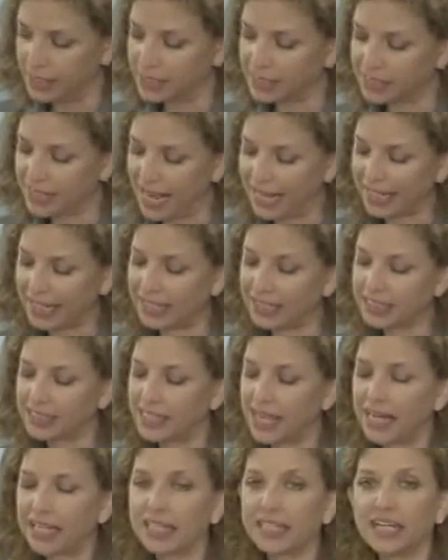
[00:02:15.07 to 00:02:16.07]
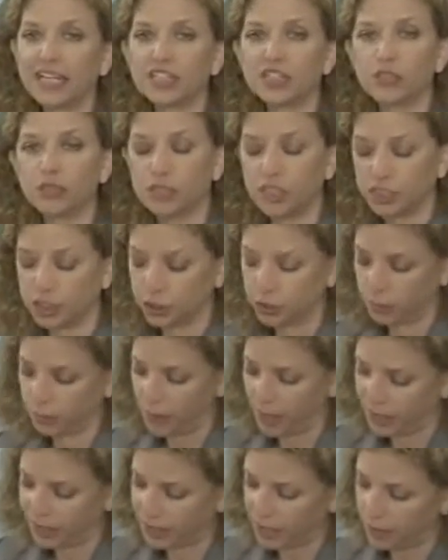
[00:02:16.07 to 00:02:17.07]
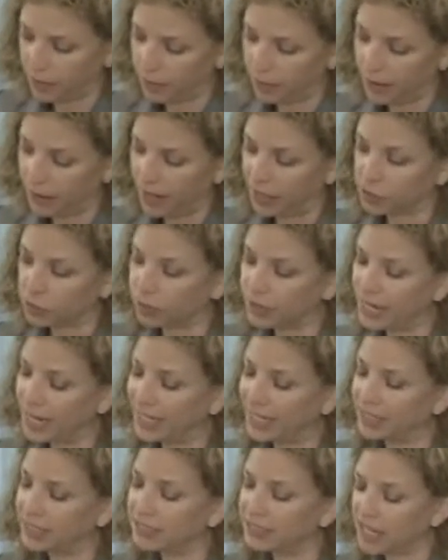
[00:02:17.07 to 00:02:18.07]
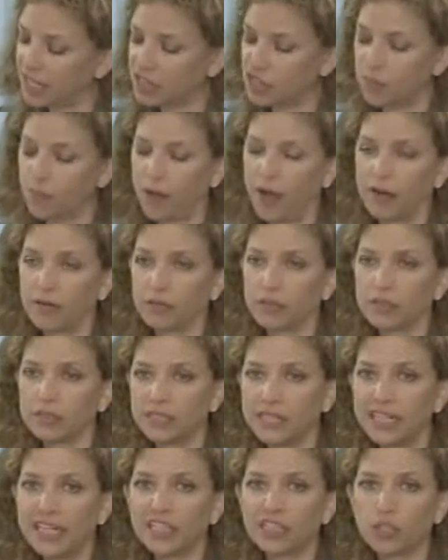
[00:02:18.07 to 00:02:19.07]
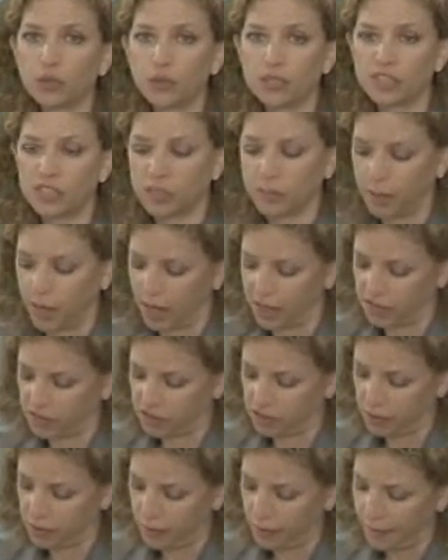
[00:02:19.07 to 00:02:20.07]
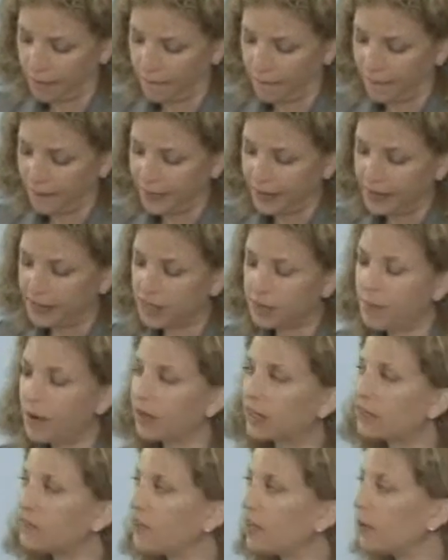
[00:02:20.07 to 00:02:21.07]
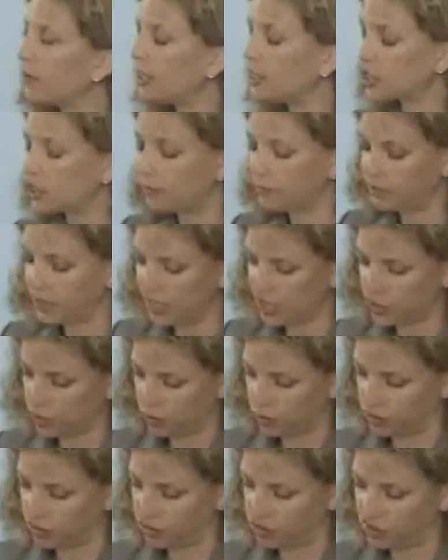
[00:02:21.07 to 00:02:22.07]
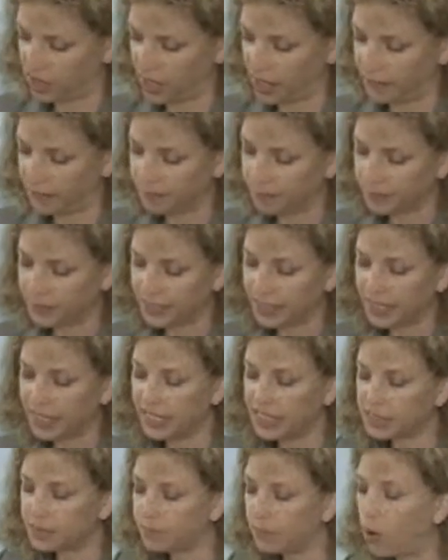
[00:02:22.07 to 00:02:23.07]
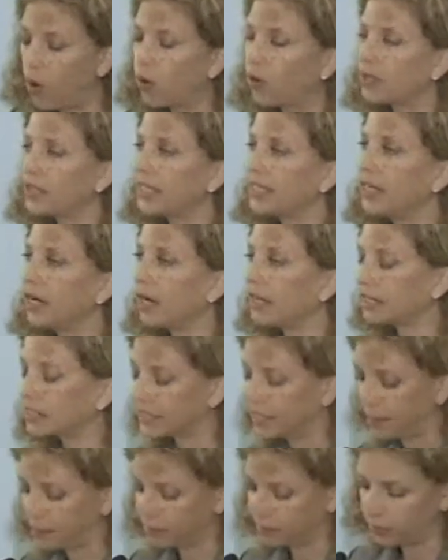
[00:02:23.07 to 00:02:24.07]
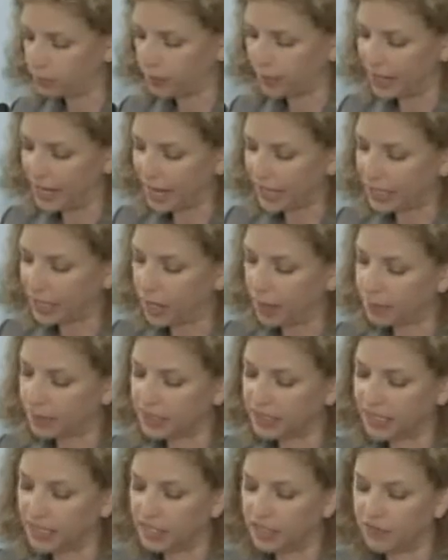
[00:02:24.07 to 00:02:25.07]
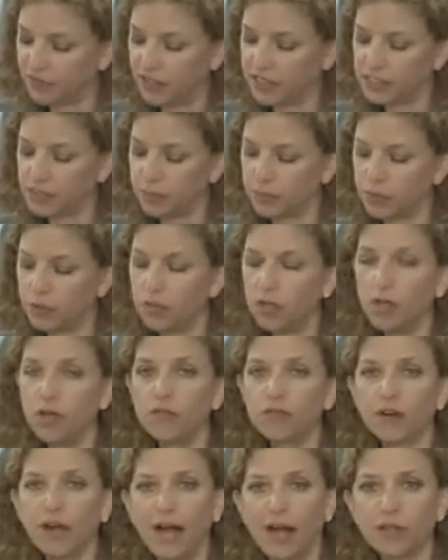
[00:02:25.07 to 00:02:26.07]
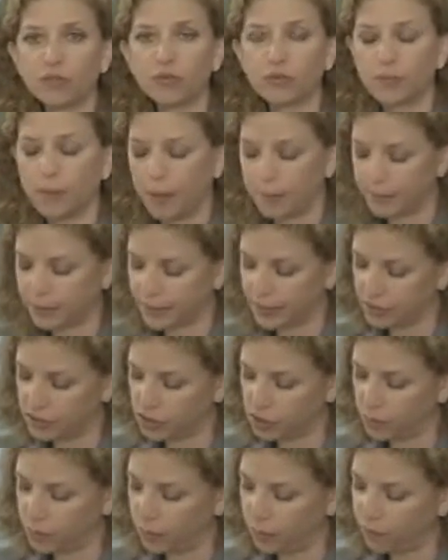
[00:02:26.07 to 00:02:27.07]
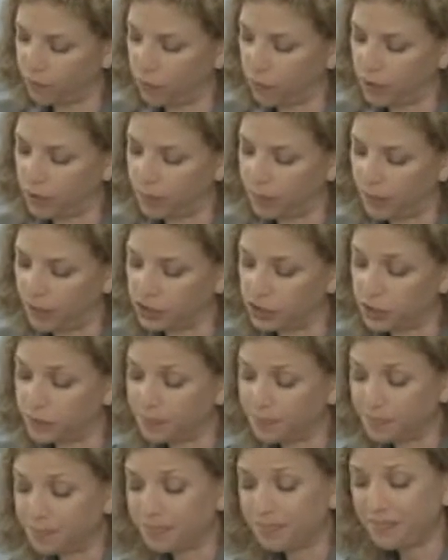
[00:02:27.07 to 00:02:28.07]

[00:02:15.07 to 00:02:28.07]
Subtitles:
stacking the deck against traditional Medicare and creating a death spiral leading to its demise." The American Federation of Teachers said, "It is morally unacceptable and economically indefensible for House Republicans to put forth a budget